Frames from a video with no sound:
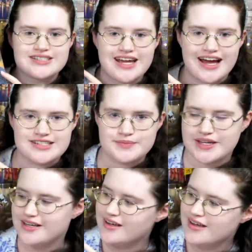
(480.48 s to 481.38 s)

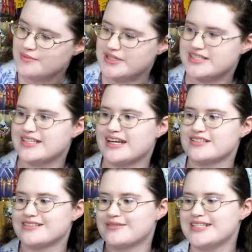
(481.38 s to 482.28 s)
Caspian by
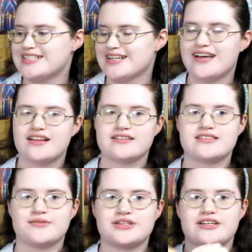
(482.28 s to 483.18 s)
C.S. Lewis. Let's
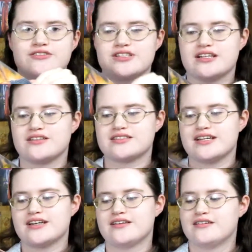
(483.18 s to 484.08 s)
see what the underside looks
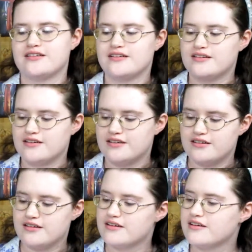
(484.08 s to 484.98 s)
like.
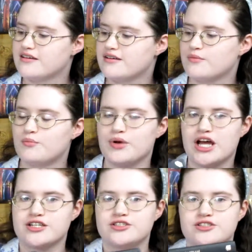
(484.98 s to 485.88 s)

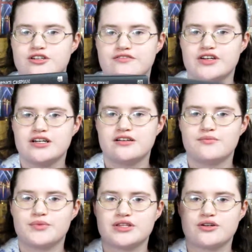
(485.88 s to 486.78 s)
Black and silver,
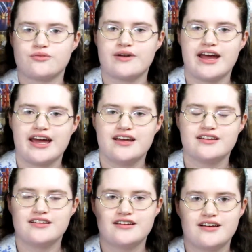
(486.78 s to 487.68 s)
but the gray.
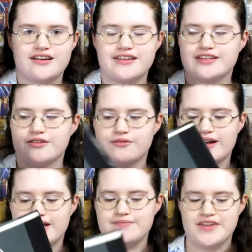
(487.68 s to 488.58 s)
I like the
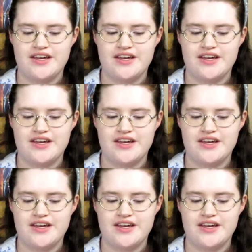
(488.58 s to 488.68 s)
gray.